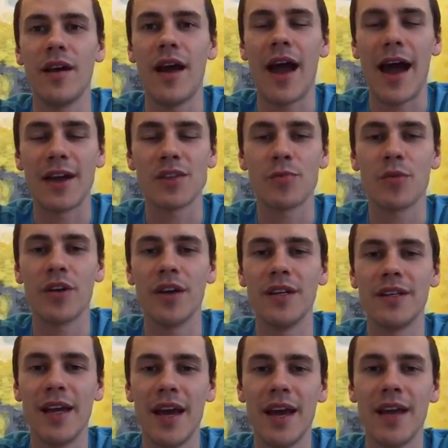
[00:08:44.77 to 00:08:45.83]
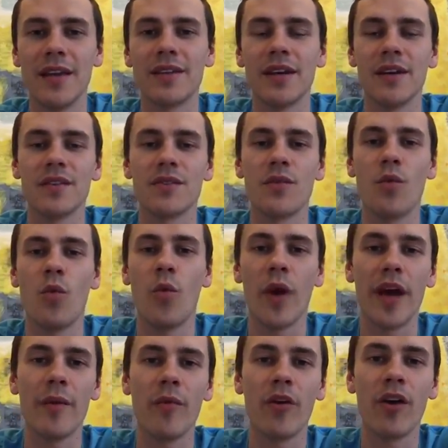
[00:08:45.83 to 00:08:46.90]
aspirin a day does
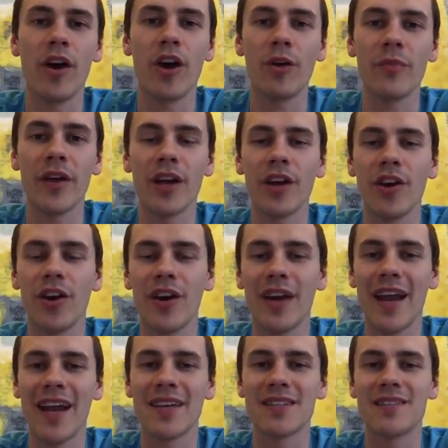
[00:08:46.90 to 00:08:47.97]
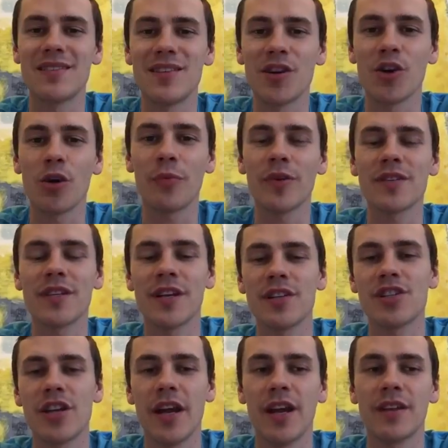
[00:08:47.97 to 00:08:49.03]
way more harm than good and has 0%
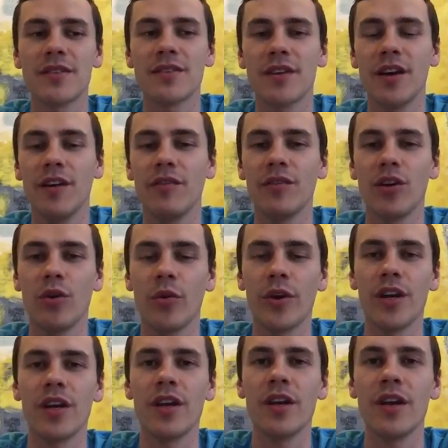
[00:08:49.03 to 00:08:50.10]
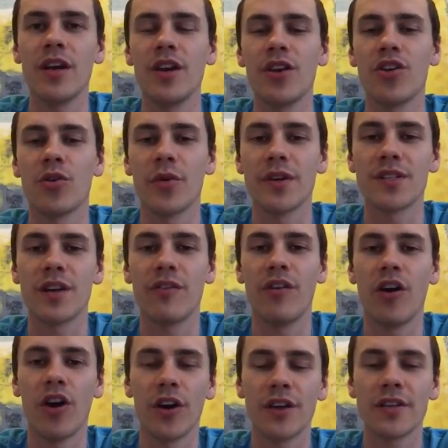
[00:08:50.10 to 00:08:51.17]
chance of lowering your risk of
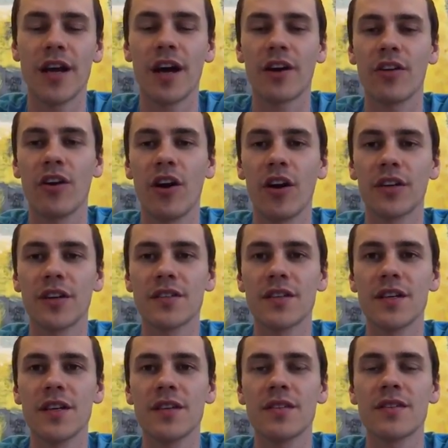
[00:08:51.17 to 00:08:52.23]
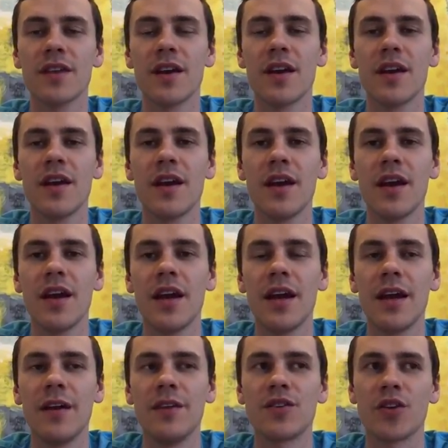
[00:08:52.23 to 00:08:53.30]
heart attack or heart disease.
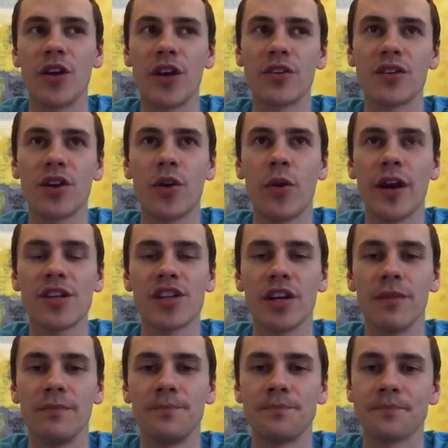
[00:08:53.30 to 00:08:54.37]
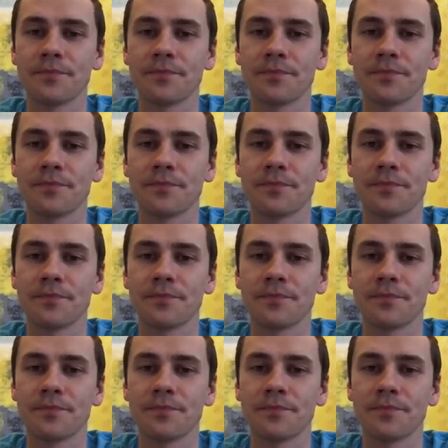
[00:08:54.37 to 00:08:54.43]
So here's the question